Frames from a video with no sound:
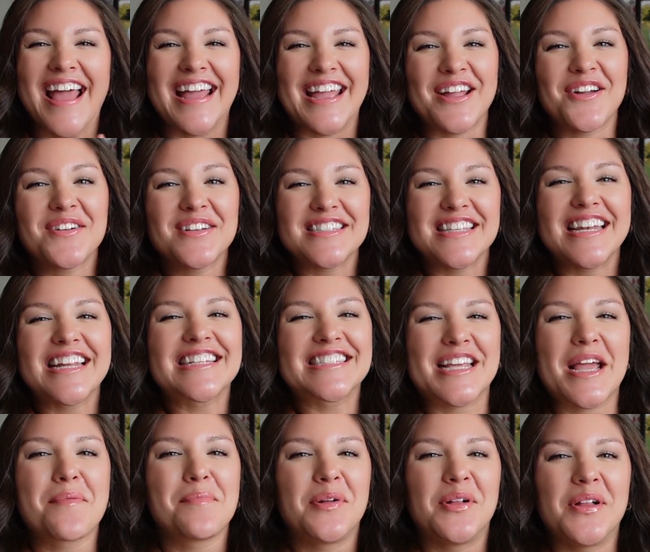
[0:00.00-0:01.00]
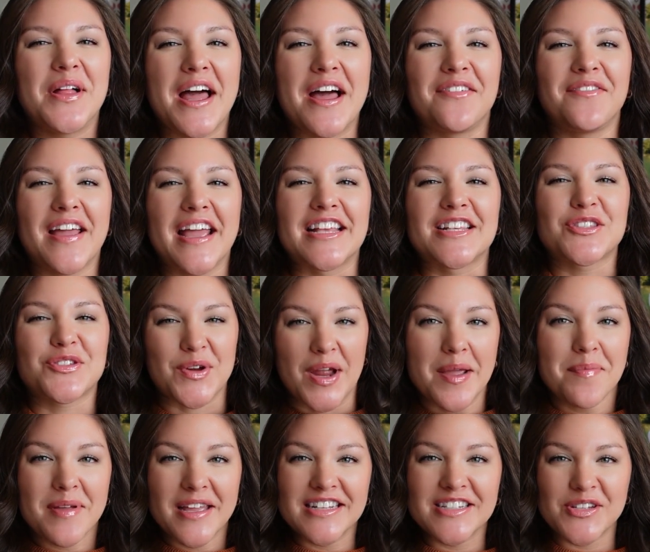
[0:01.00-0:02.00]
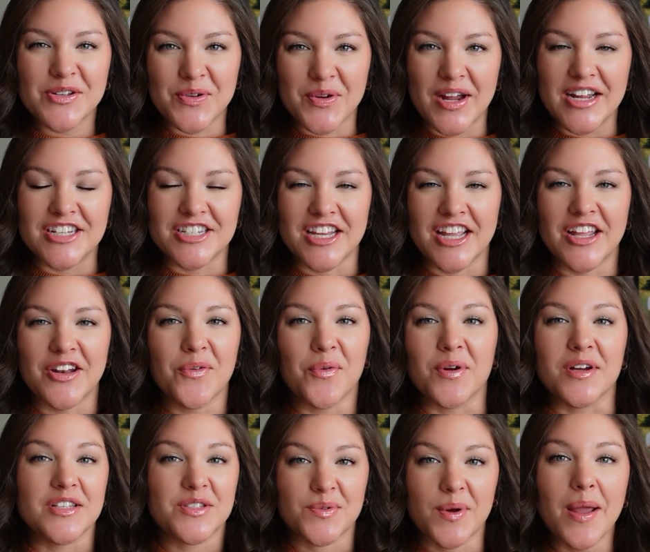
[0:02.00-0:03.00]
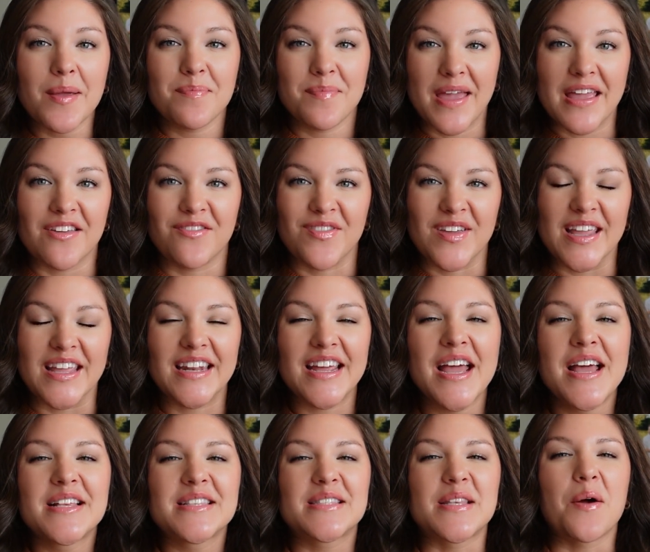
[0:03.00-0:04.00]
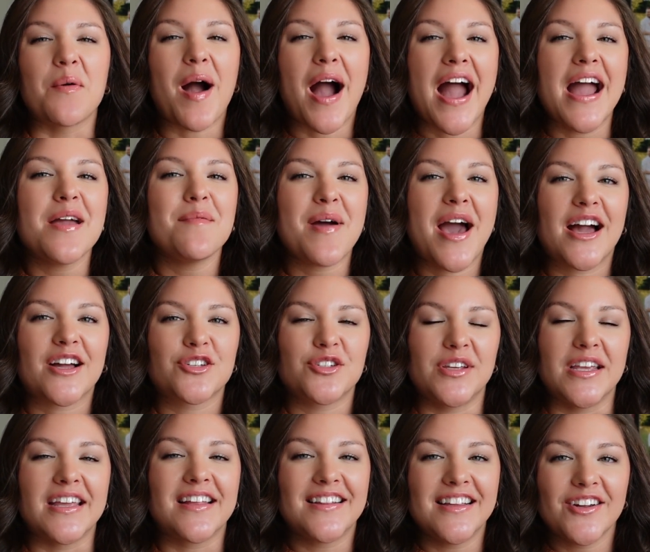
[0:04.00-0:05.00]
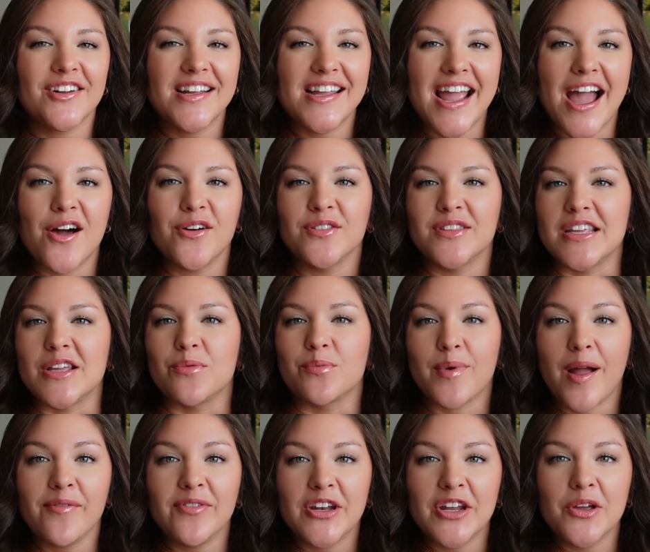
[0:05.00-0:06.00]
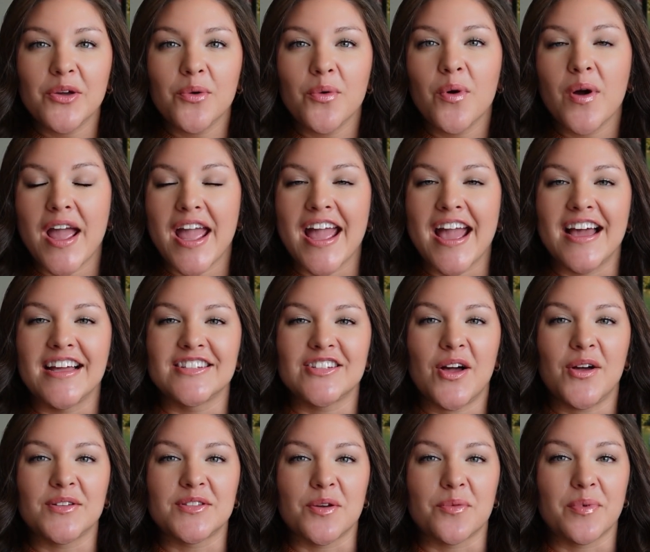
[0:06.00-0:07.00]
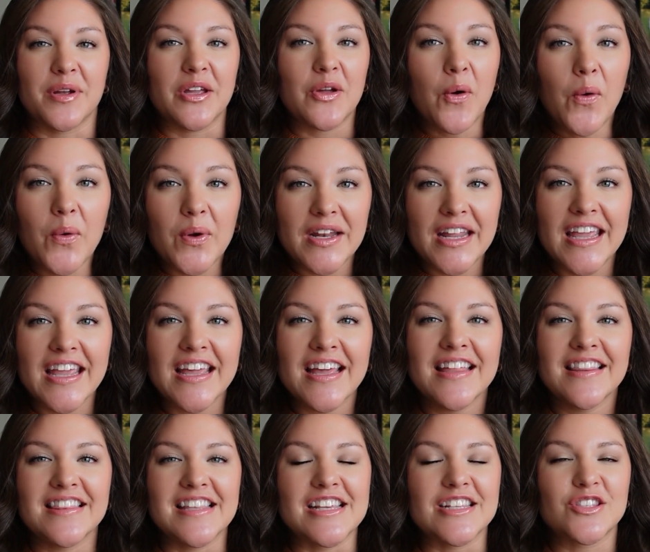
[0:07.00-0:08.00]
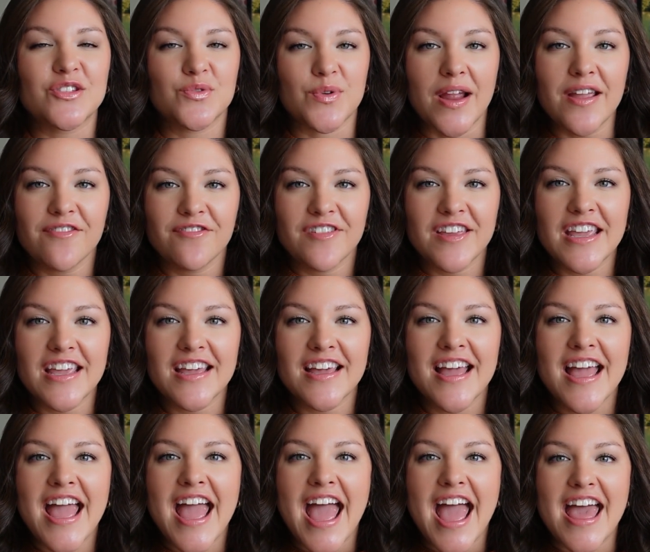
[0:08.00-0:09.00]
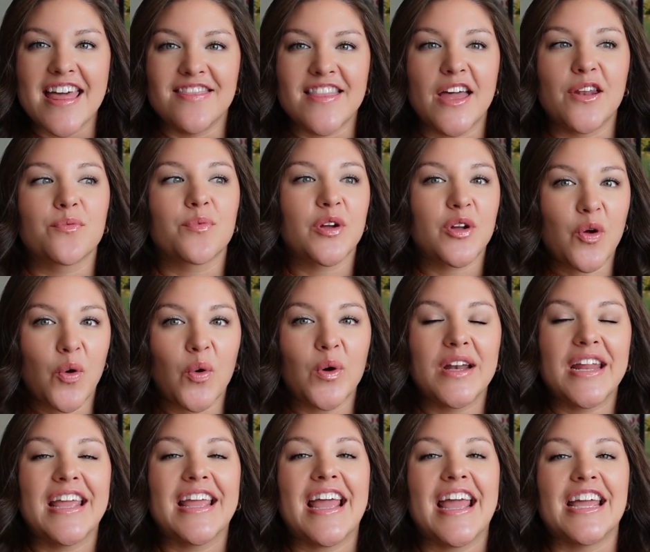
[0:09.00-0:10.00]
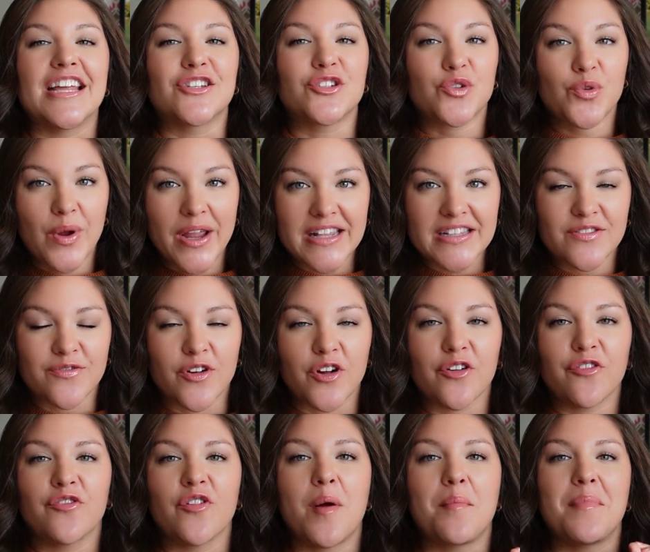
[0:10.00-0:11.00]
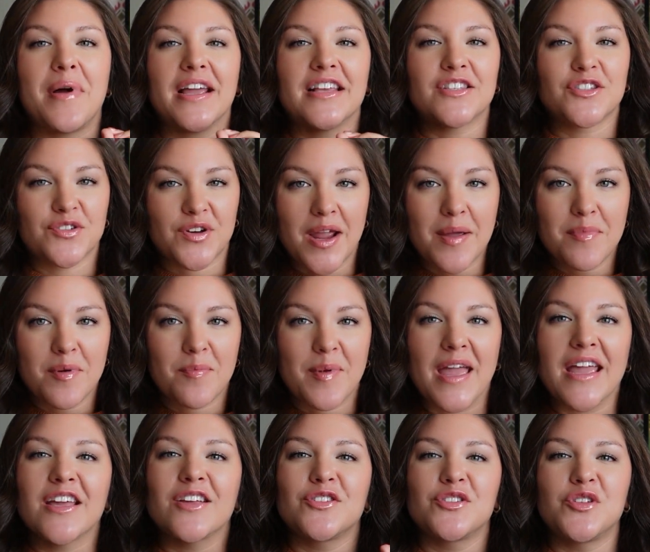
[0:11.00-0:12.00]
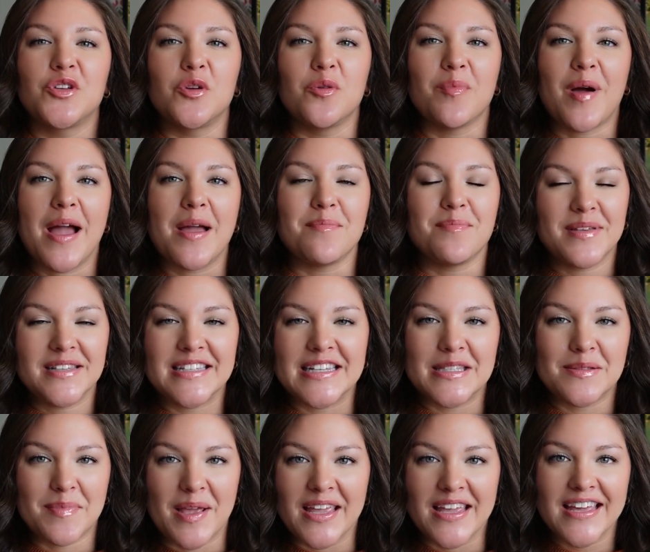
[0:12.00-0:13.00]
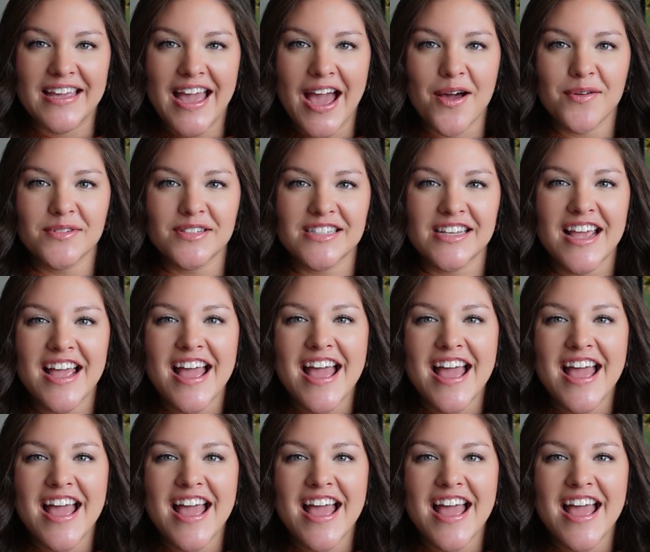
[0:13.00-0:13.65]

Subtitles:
Here is an example of a Stripe integration or a Stripe bank feed. So I am actually clearing out the revenue and also recording the Stripe fee and then recording a transfer from my Stripe bank to my business bank account.